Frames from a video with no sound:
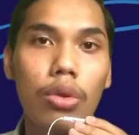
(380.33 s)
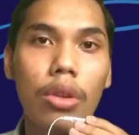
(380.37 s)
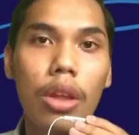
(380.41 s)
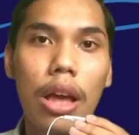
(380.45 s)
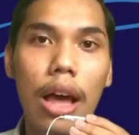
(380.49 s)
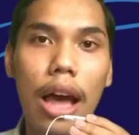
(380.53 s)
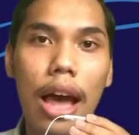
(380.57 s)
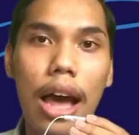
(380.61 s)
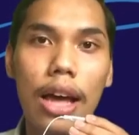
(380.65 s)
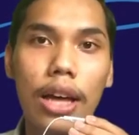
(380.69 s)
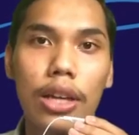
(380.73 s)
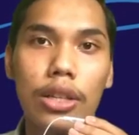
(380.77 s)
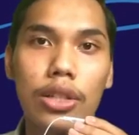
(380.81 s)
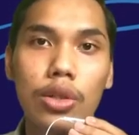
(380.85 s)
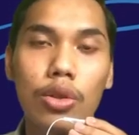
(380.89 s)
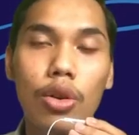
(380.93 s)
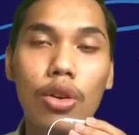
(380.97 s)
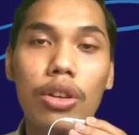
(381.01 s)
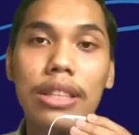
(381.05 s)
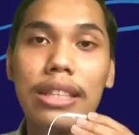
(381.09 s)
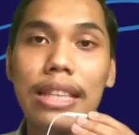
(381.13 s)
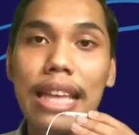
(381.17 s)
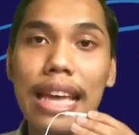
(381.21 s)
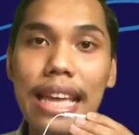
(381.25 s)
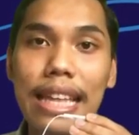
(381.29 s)
so
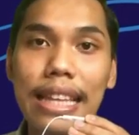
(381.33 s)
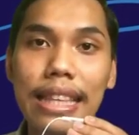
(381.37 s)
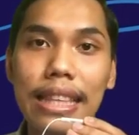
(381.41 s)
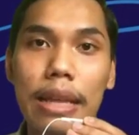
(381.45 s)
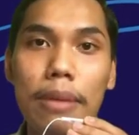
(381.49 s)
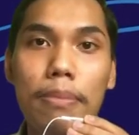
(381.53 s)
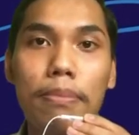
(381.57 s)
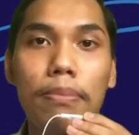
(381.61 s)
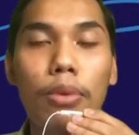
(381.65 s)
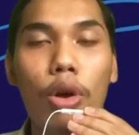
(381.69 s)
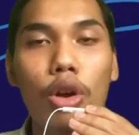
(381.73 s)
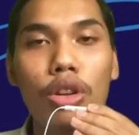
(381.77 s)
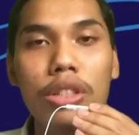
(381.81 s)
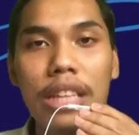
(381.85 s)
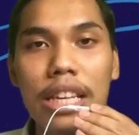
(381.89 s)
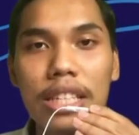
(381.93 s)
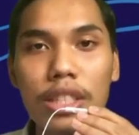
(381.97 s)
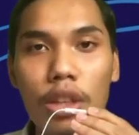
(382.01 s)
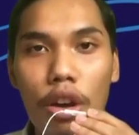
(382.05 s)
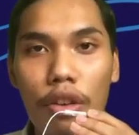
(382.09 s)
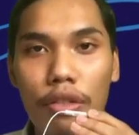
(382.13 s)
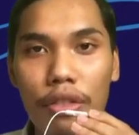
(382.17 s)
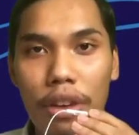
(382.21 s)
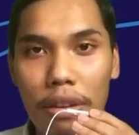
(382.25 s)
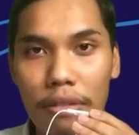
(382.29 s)
that the process of
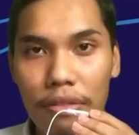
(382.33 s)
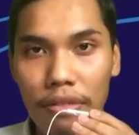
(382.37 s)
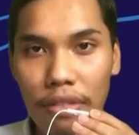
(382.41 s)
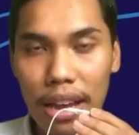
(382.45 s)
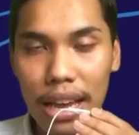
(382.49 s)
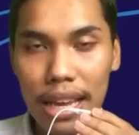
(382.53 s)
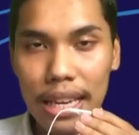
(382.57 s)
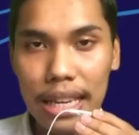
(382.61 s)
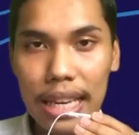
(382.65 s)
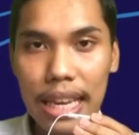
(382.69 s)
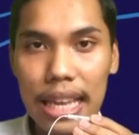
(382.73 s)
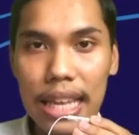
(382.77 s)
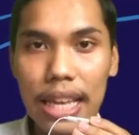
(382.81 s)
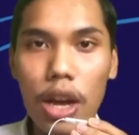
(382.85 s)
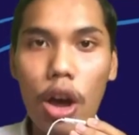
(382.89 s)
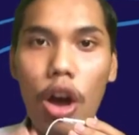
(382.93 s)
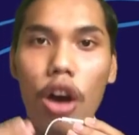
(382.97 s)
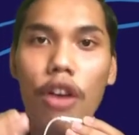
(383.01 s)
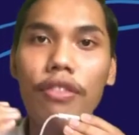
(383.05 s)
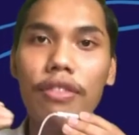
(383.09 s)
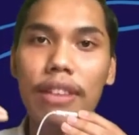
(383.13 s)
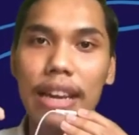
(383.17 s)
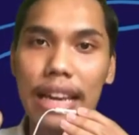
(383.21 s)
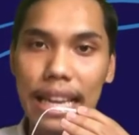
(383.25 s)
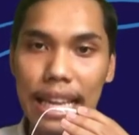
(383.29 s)
refining of
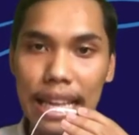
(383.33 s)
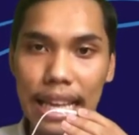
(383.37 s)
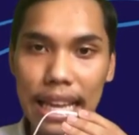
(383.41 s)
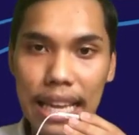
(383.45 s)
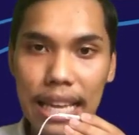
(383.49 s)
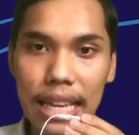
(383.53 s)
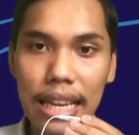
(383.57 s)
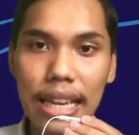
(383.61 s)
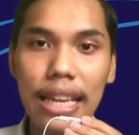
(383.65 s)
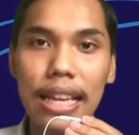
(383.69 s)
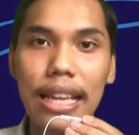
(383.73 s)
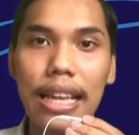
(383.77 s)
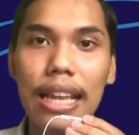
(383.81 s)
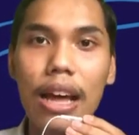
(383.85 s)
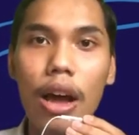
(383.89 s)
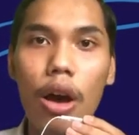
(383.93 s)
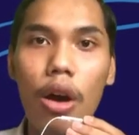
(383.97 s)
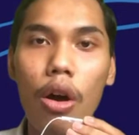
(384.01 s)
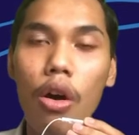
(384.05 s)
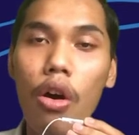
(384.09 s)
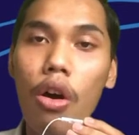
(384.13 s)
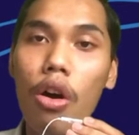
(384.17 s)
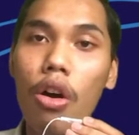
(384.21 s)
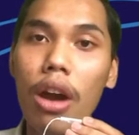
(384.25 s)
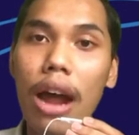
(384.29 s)
lead
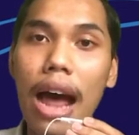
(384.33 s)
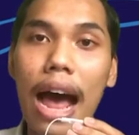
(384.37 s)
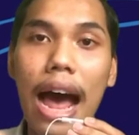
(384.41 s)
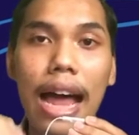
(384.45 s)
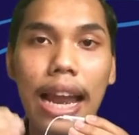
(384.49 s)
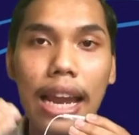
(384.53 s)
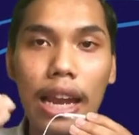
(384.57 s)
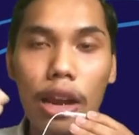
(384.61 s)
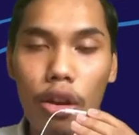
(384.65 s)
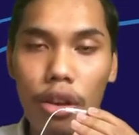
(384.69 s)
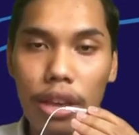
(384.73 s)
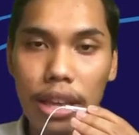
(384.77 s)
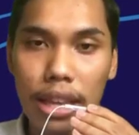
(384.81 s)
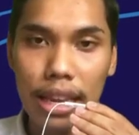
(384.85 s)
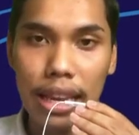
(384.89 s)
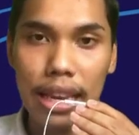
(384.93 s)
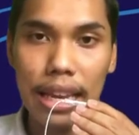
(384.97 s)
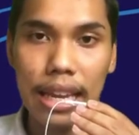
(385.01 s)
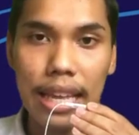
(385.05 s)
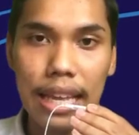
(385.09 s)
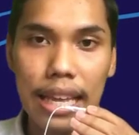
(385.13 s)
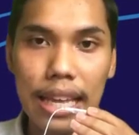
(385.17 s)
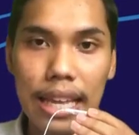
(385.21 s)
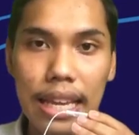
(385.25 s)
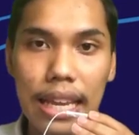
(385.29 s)
or alloy lead,
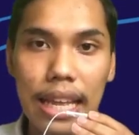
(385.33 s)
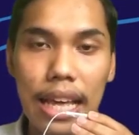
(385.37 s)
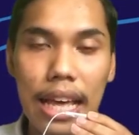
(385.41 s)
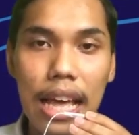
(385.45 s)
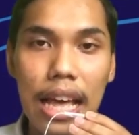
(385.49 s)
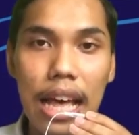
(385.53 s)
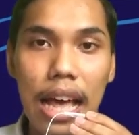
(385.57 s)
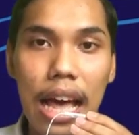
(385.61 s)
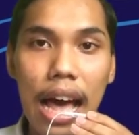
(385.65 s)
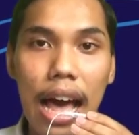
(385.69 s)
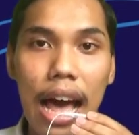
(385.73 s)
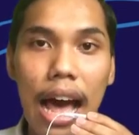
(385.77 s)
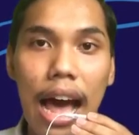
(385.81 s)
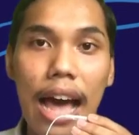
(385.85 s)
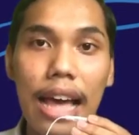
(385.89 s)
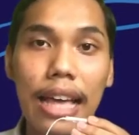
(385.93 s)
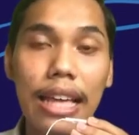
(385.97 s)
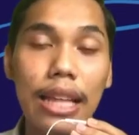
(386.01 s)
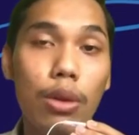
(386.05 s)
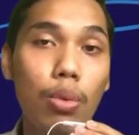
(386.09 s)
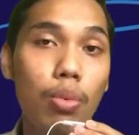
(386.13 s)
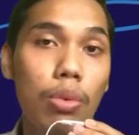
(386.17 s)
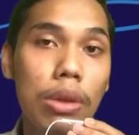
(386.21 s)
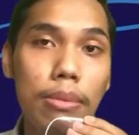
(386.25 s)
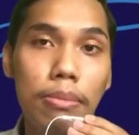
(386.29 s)
it
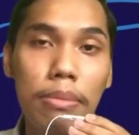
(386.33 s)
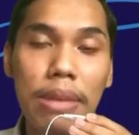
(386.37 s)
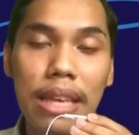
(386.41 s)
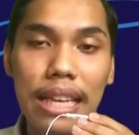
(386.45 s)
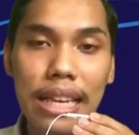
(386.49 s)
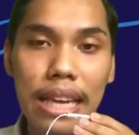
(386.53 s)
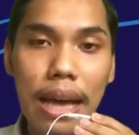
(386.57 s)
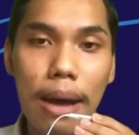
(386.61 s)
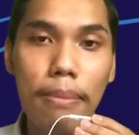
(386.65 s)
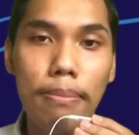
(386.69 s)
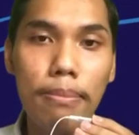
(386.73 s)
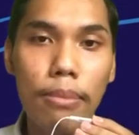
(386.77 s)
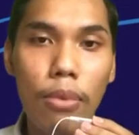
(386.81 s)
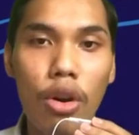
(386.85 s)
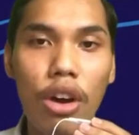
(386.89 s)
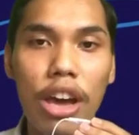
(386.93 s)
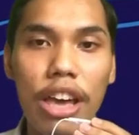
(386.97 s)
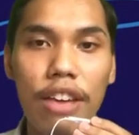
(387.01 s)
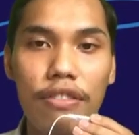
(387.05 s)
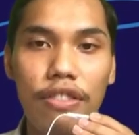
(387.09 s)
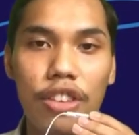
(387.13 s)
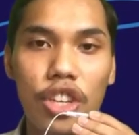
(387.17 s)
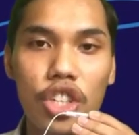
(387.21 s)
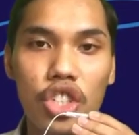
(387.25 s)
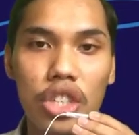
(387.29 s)
will become more
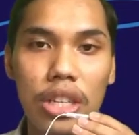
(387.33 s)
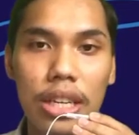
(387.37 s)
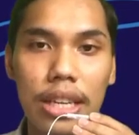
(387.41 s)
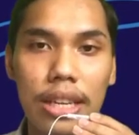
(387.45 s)
efficient.